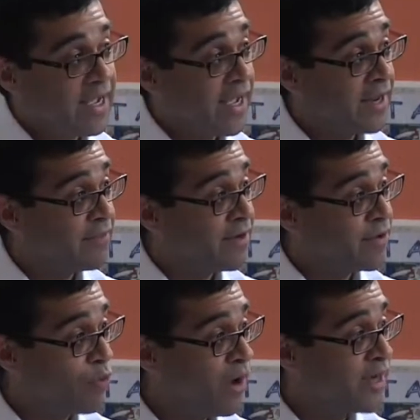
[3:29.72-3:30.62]
And they're
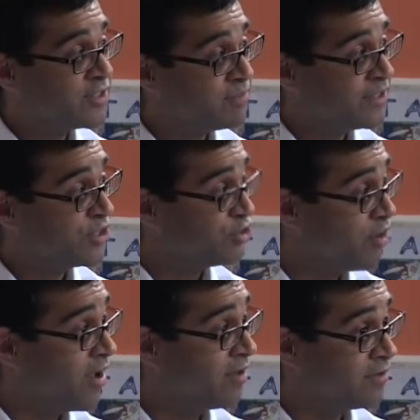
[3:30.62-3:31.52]
required to bring to
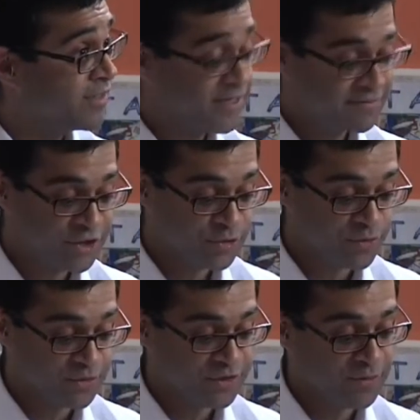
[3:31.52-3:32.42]
trial
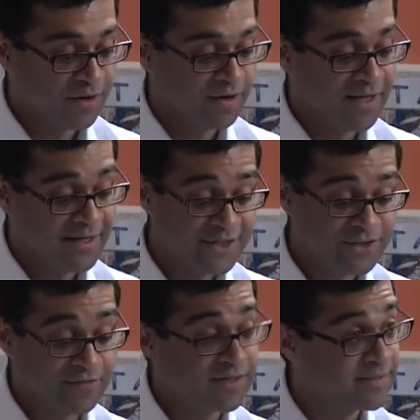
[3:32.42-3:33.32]
individuals who are
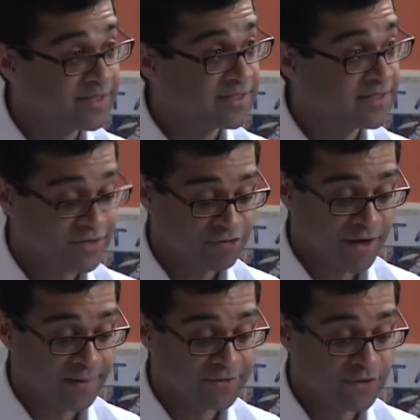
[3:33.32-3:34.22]
alleged to have committed these
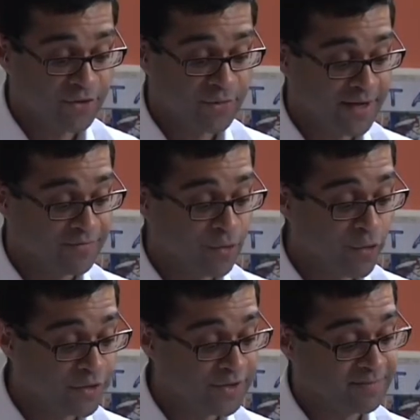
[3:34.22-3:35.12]
crimes or who have
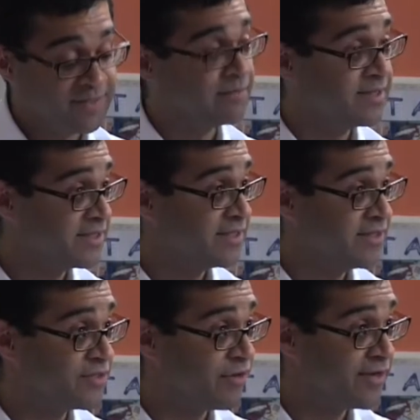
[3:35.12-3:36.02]
ordered to be committed
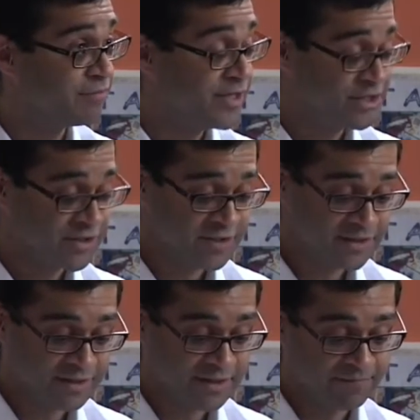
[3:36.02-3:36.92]
these grave
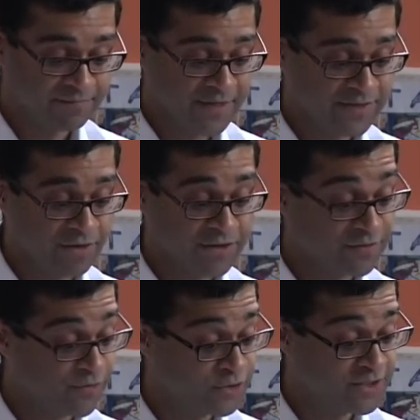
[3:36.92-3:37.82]
breaches. That's in
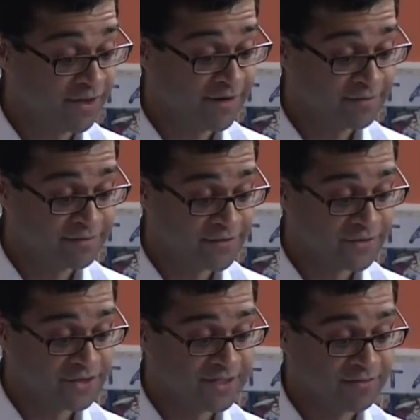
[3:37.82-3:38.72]
Article 49 of the
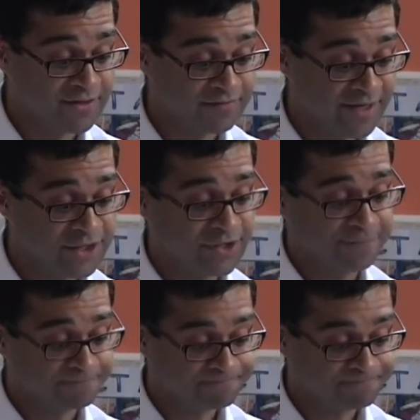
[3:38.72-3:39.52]
First Geneva Convention.